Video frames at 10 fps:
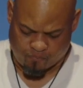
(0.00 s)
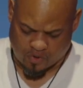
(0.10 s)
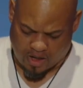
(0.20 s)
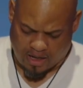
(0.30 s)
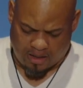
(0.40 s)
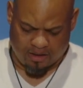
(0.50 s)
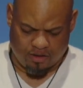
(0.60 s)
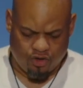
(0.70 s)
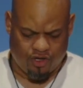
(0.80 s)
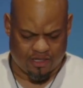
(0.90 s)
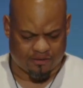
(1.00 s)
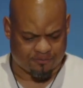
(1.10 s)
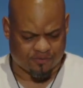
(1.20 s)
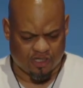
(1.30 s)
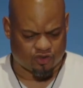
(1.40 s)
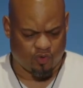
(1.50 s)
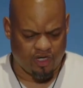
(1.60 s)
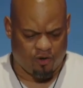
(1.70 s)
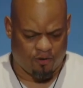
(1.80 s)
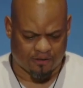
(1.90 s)
Hallelujah. Let's read
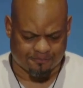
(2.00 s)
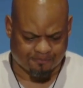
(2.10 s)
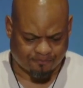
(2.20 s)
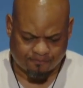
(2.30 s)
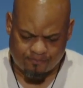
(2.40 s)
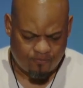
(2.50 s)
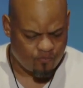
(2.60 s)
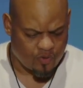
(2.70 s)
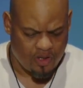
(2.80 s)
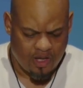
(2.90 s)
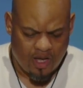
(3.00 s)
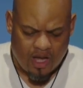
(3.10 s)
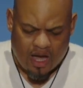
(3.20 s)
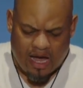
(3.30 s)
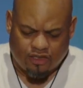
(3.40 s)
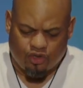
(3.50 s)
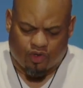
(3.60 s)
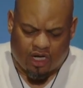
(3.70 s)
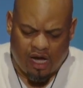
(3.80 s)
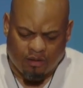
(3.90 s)
on. As you
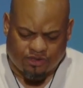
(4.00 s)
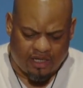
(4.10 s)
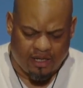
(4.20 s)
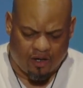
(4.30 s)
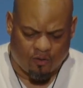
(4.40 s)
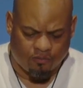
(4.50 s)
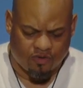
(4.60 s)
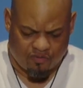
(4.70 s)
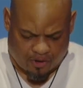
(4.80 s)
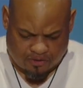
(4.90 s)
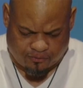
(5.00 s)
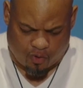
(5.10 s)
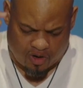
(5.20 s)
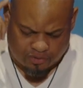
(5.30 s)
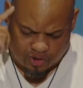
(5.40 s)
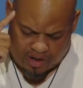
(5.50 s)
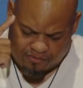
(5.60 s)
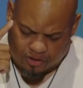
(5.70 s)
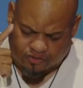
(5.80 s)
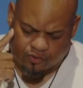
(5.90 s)
come to him, verse 4, I'm sorry,
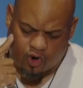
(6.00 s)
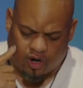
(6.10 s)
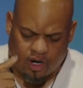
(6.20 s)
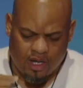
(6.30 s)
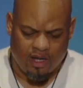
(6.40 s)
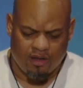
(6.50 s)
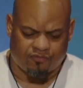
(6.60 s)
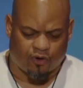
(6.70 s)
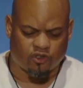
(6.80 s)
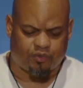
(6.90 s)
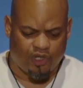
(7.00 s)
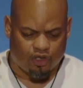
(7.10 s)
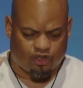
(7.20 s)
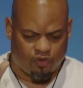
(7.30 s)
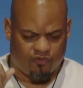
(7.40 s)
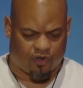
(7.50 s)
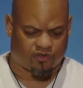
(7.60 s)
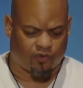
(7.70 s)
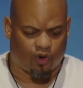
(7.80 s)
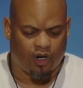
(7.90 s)
verse 4, in 1 Peter 2, verse
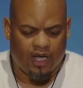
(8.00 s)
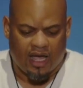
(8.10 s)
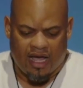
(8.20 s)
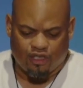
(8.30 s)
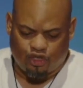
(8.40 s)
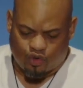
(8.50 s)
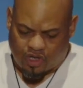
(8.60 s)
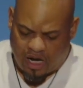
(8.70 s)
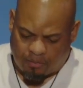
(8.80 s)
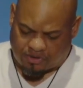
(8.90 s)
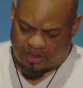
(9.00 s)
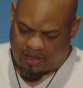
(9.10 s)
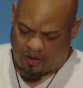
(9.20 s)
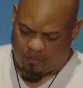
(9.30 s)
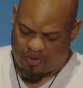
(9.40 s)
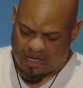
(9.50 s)
4. As you come to him,